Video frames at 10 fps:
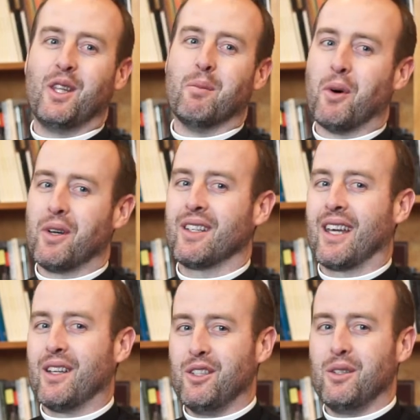In the
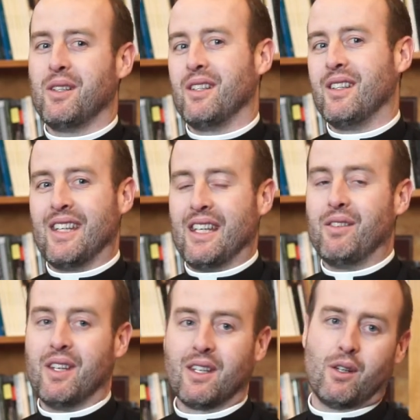morning, at noon, and in the
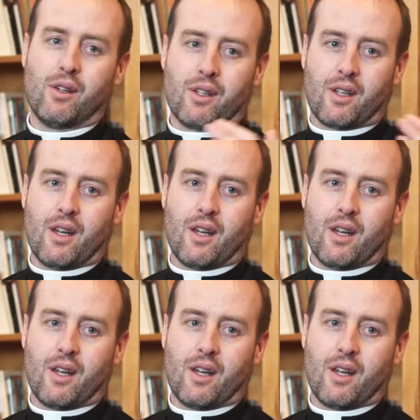evening, you know, the